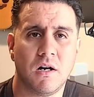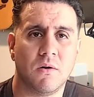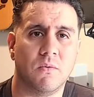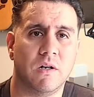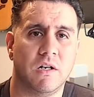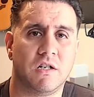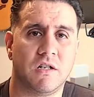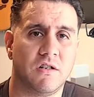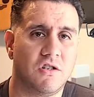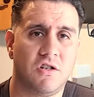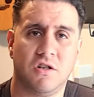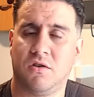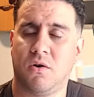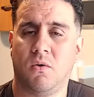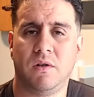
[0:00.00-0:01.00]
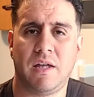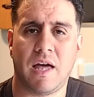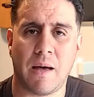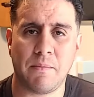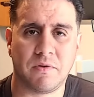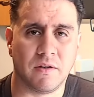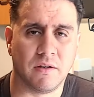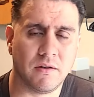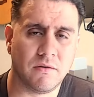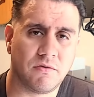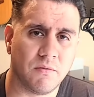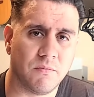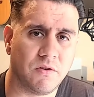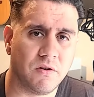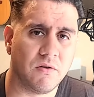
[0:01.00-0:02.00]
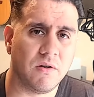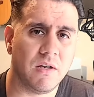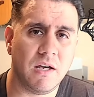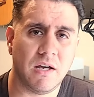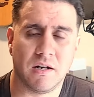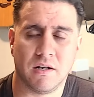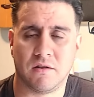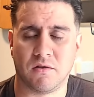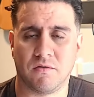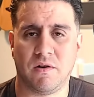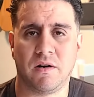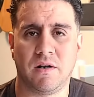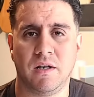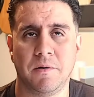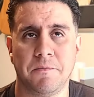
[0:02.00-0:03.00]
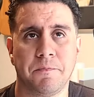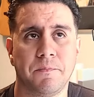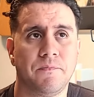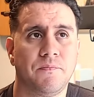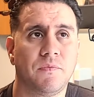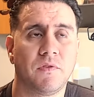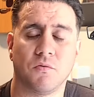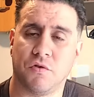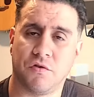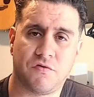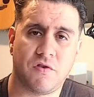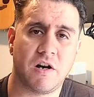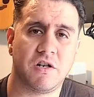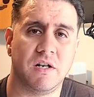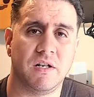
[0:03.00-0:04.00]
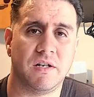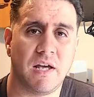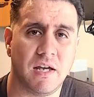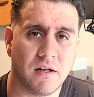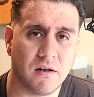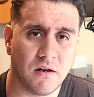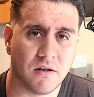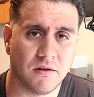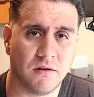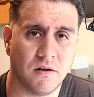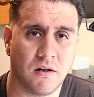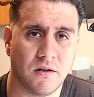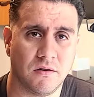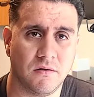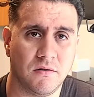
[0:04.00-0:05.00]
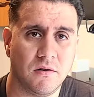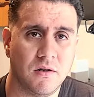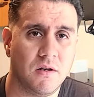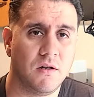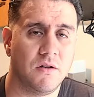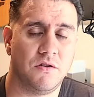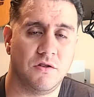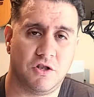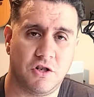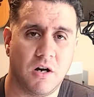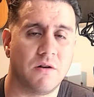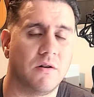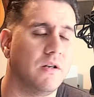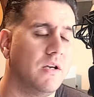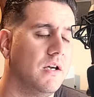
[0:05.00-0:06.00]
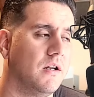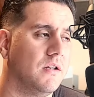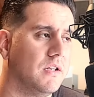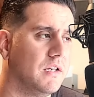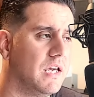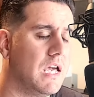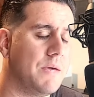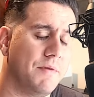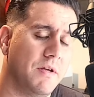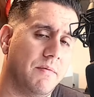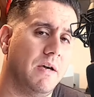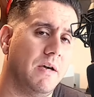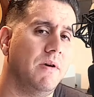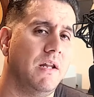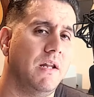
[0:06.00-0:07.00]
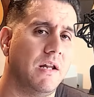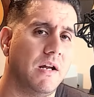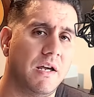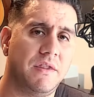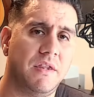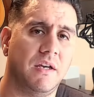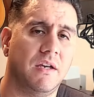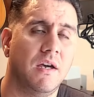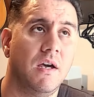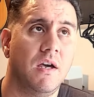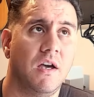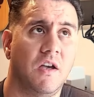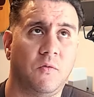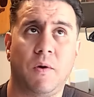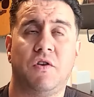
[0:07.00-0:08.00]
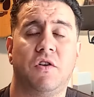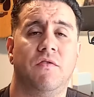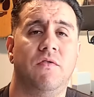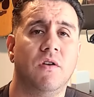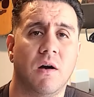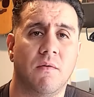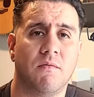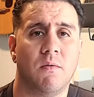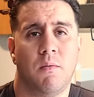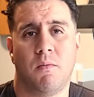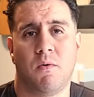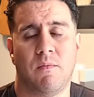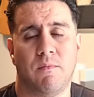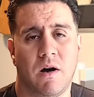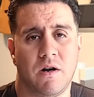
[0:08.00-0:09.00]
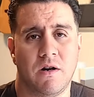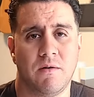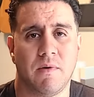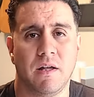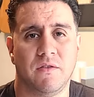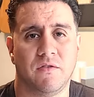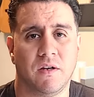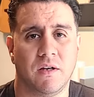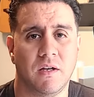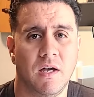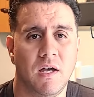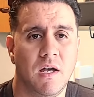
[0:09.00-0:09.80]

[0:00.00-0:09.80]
which is just wholly absent from zero e and it's a very refreshing take on on the genre and on the game in my opinion i think especially if you come from a more modern mindset